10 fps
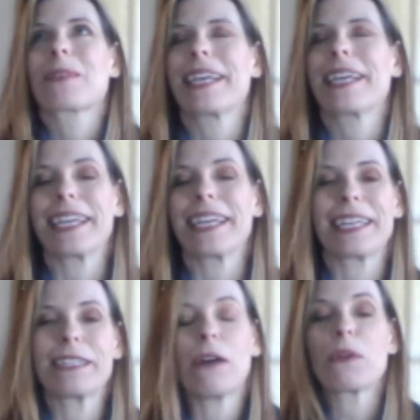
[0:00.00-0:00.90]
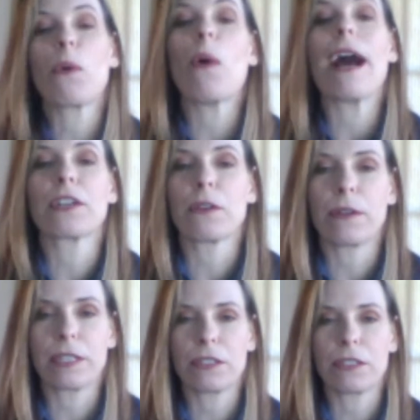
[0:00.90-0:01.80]
thinking you don't know why you're
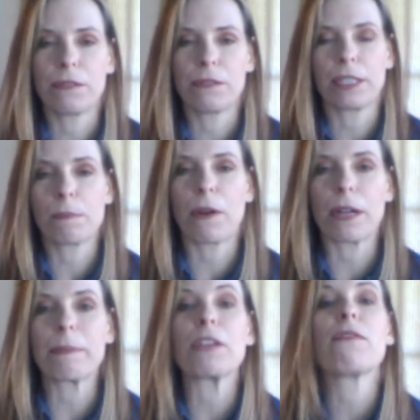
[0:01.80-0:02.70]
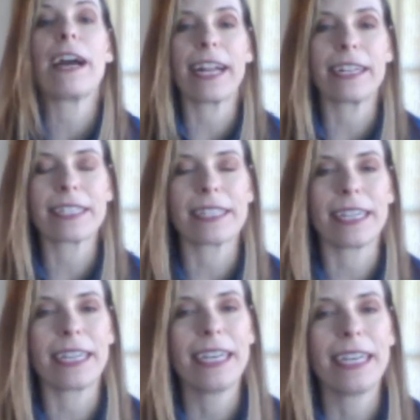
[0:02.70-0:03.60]
going to this party, but you find out it's the